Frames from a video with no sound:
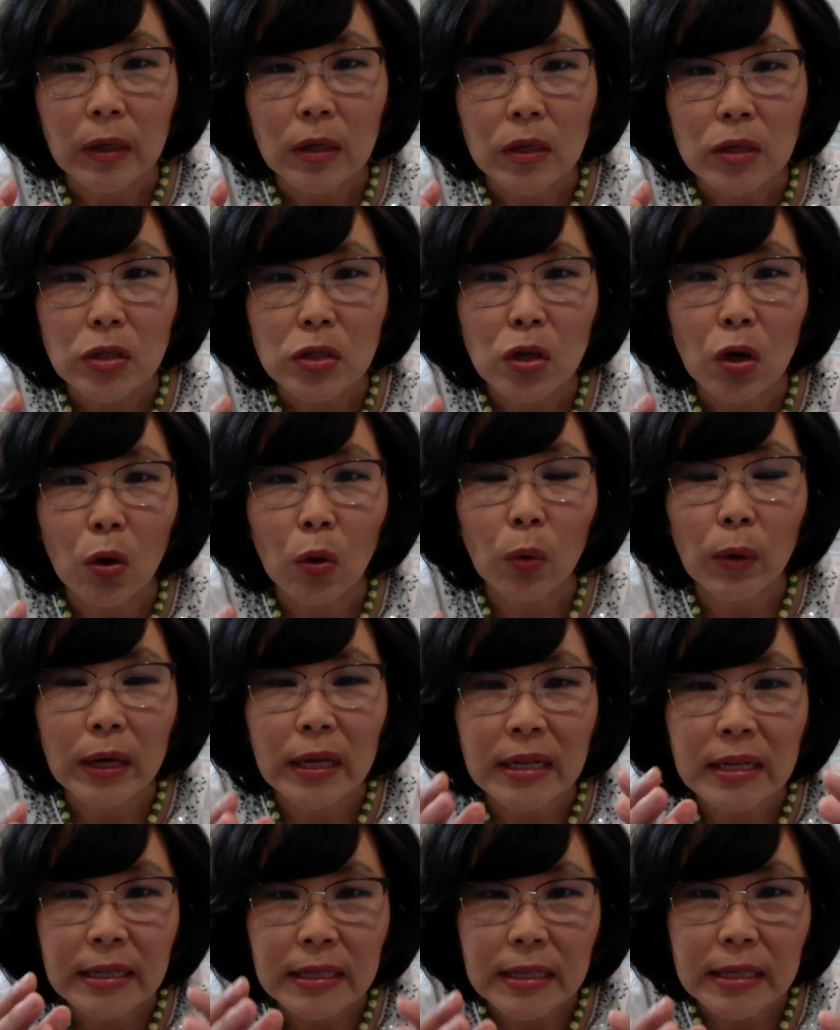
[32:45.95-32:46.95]
So
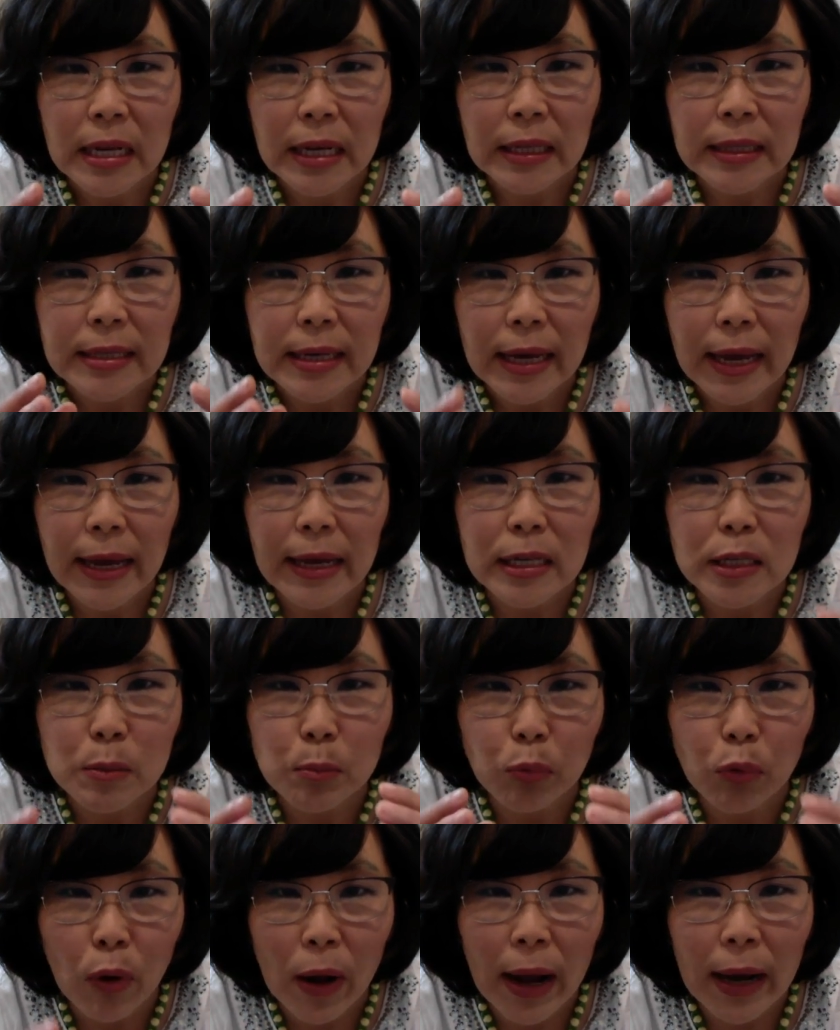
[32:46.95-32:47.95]
it takes
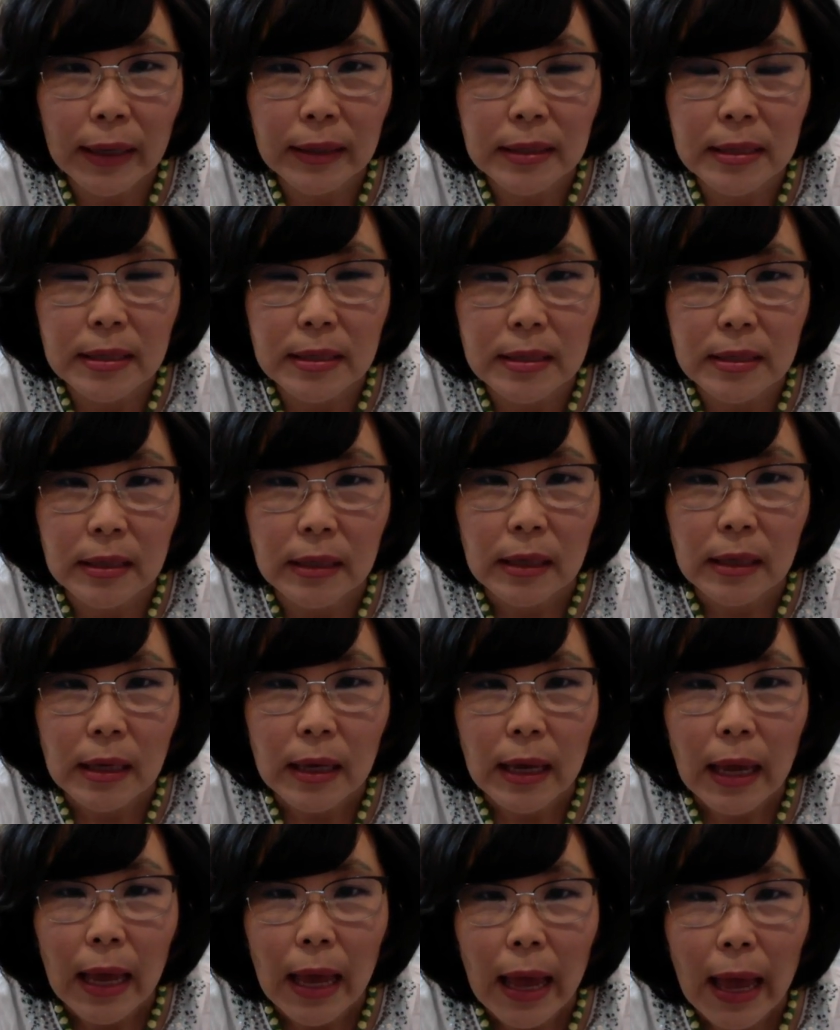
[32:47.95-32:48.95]
practice.
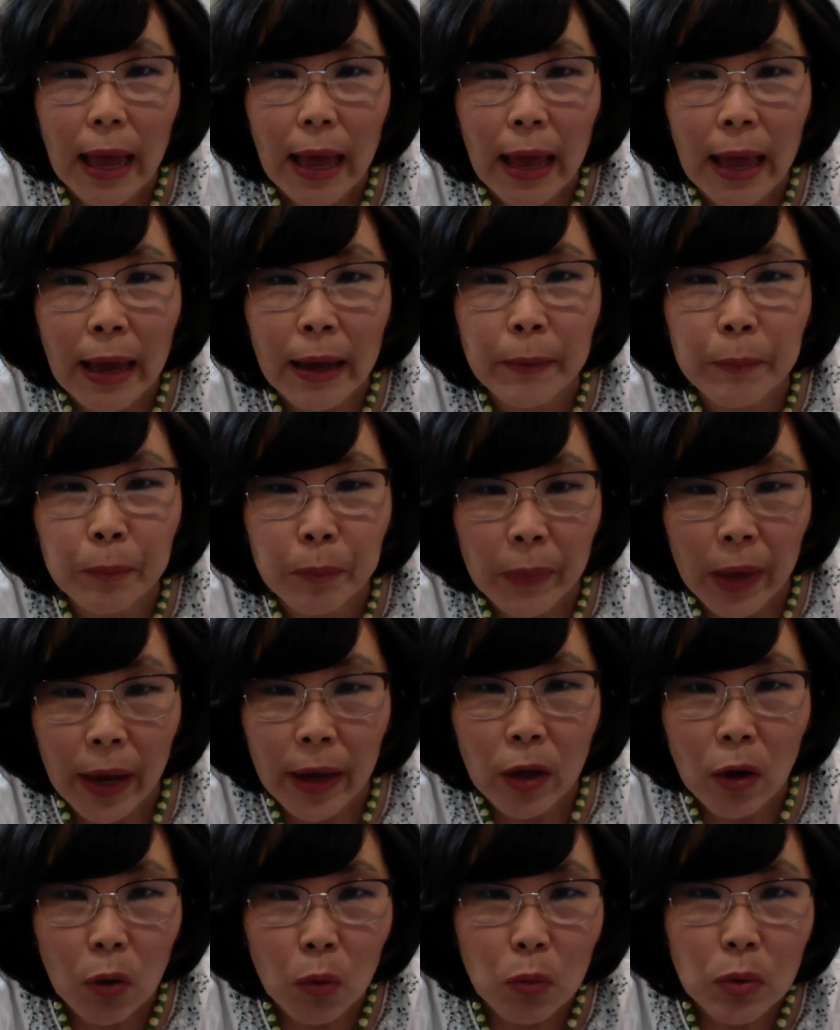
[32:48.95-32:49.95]
And
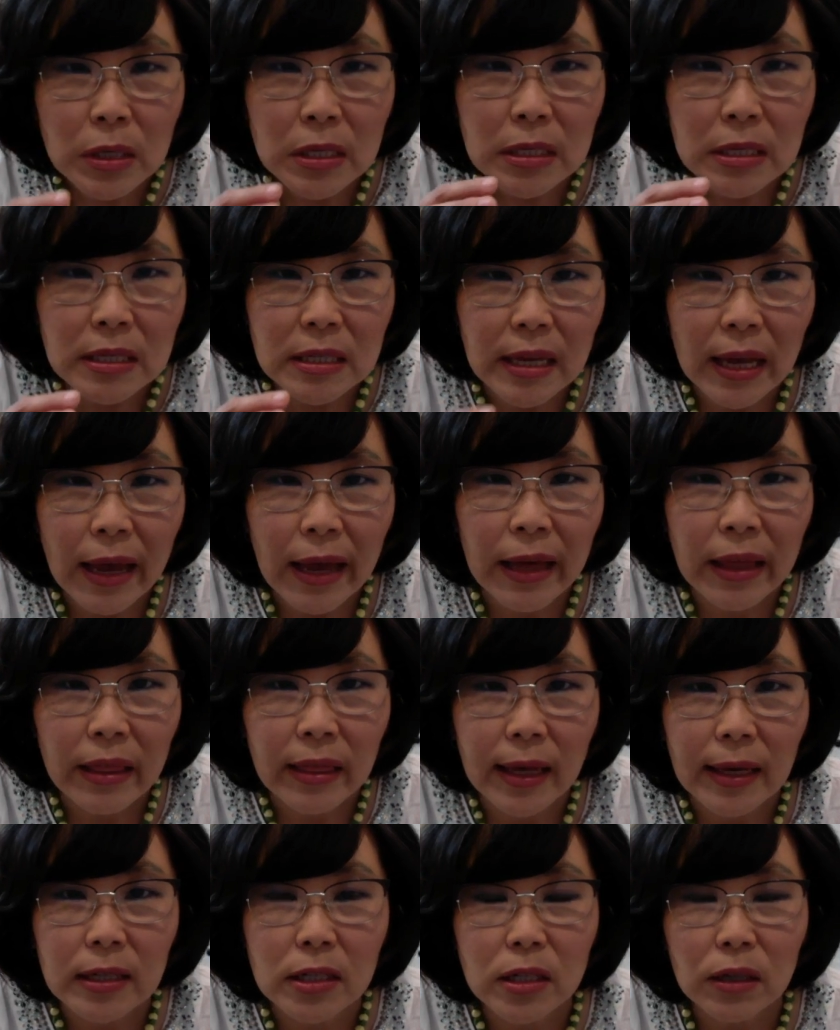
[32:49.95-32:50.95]
I always say
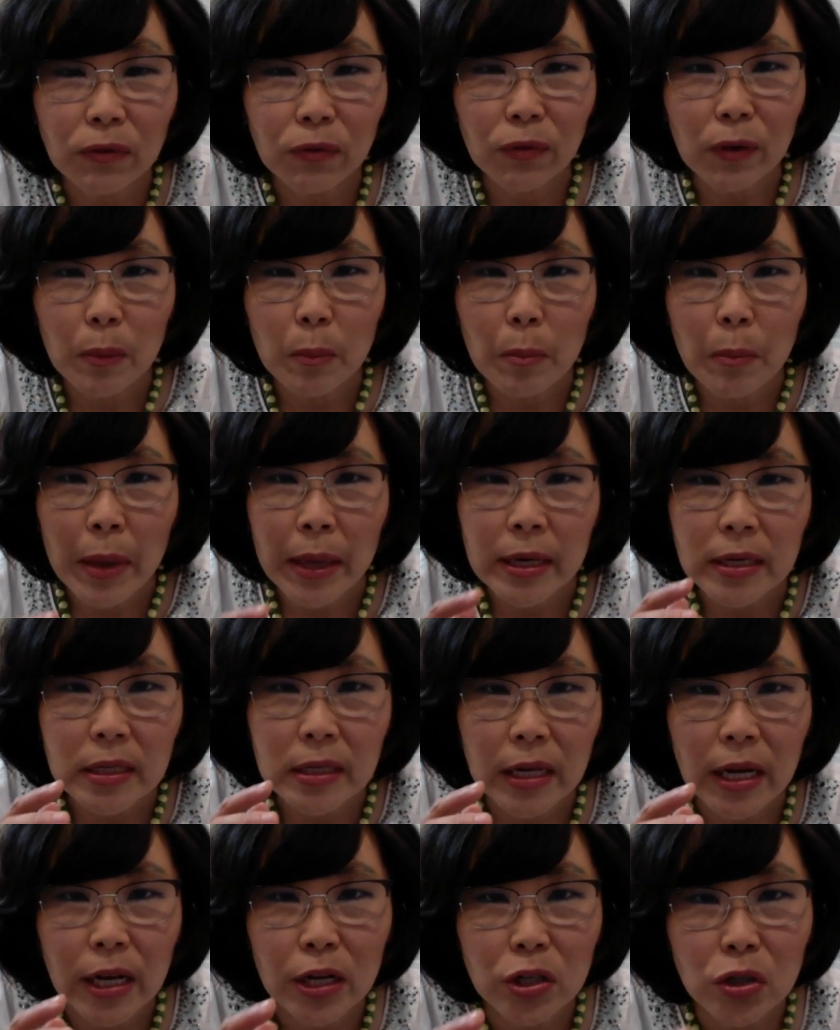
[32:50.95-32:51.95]
that different
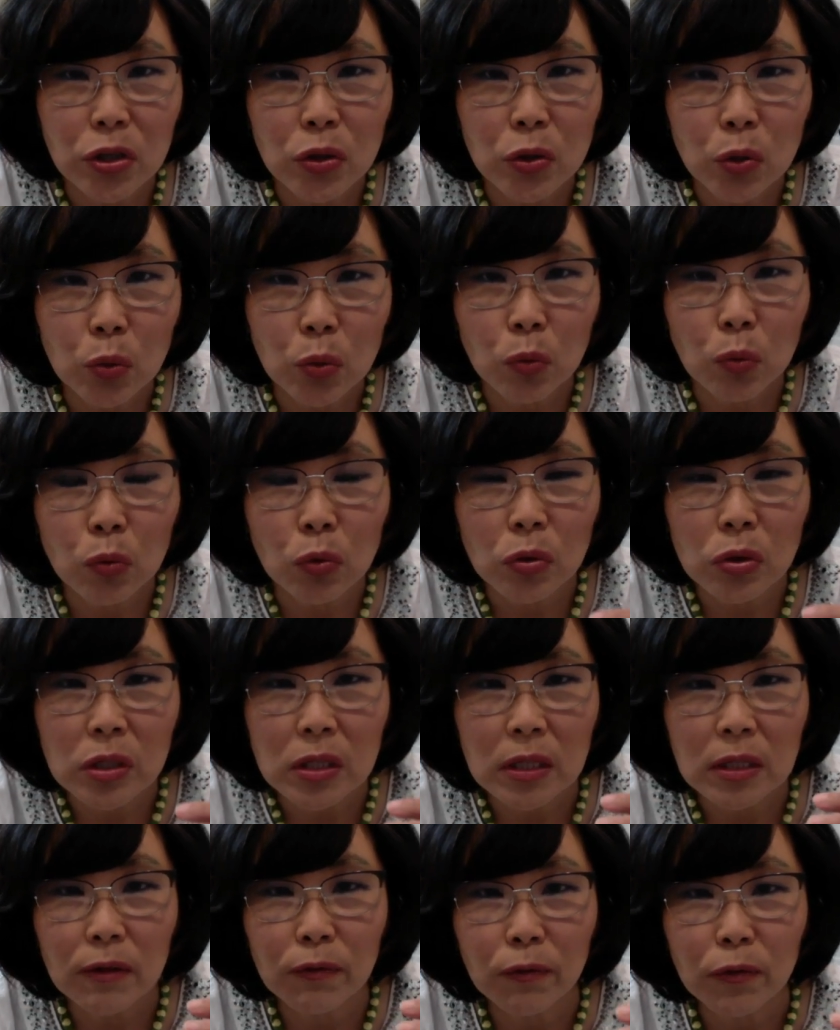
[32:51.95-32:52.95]
meditation tools,
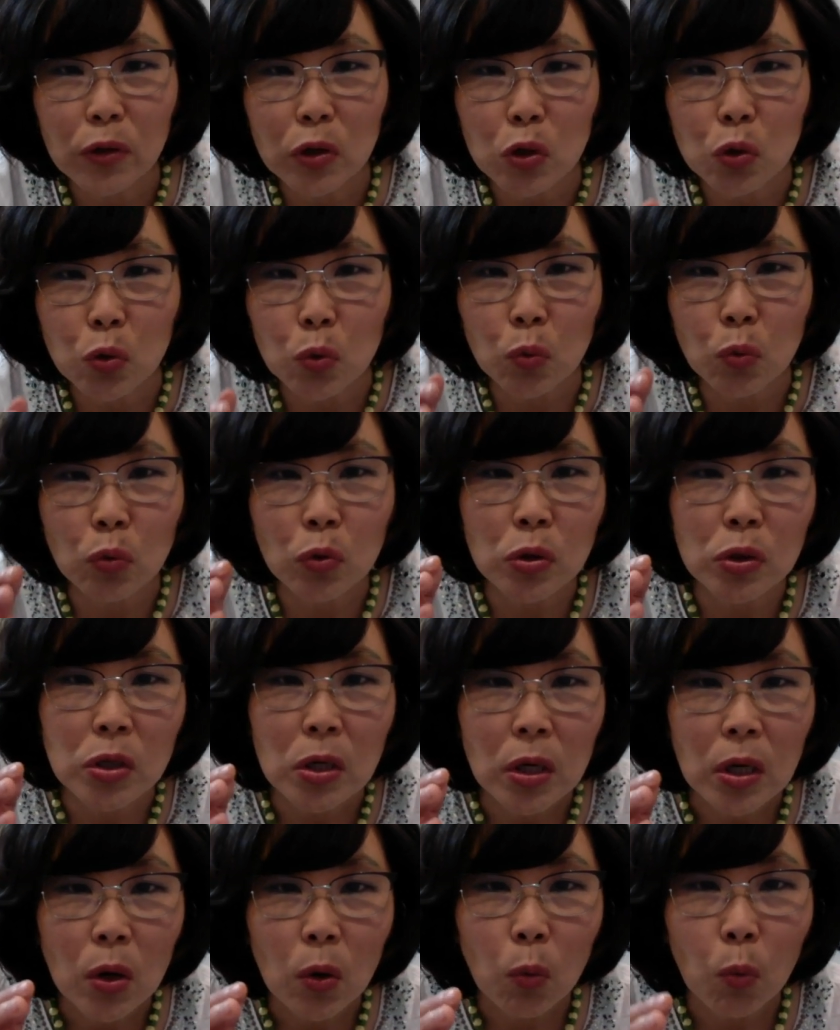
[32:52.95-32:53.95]
different tools
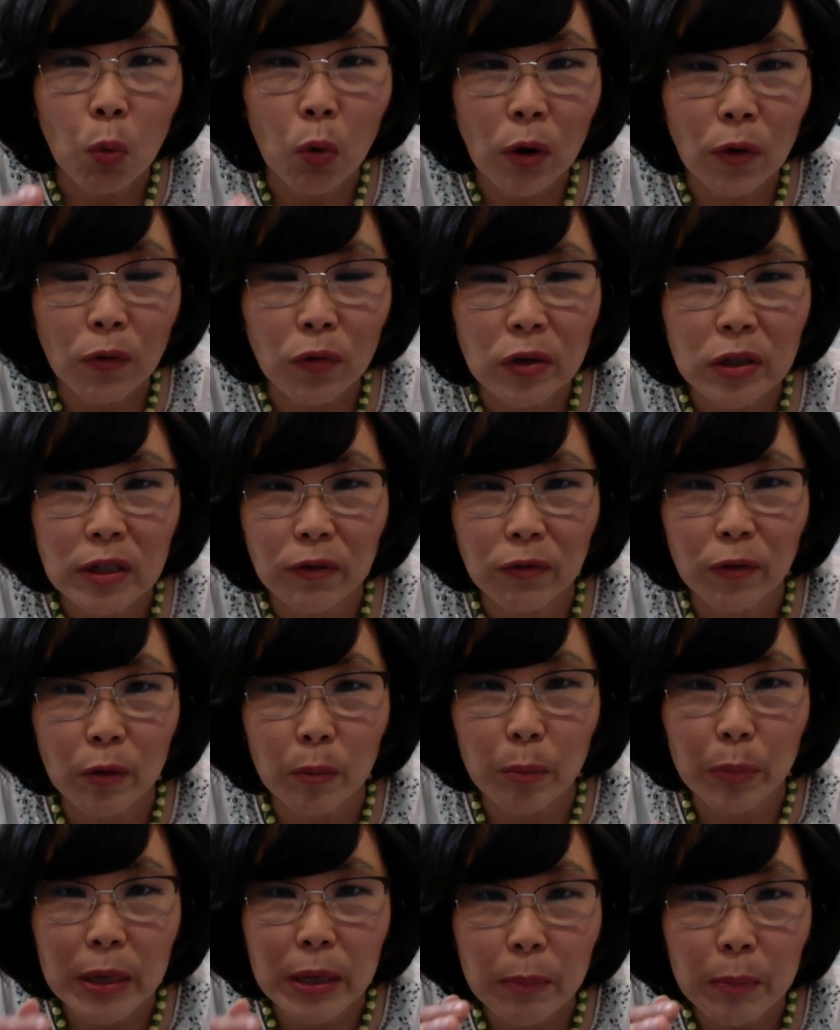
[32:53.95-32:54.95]
work for different
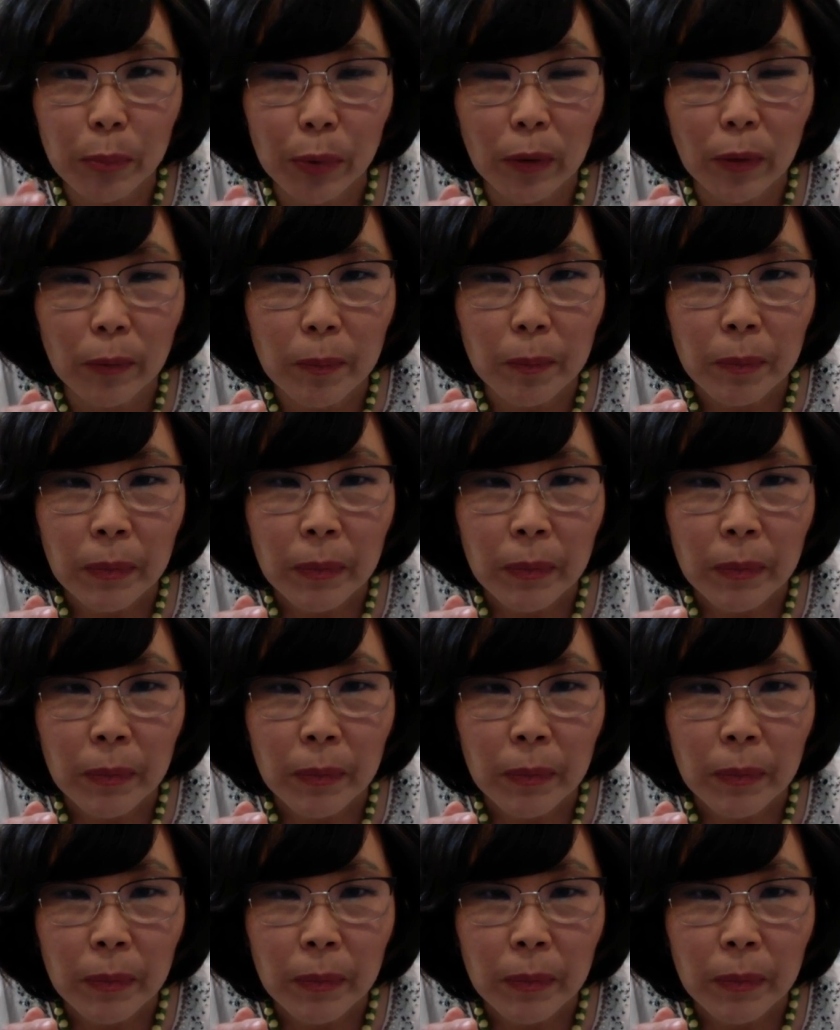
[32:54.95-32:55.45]
people.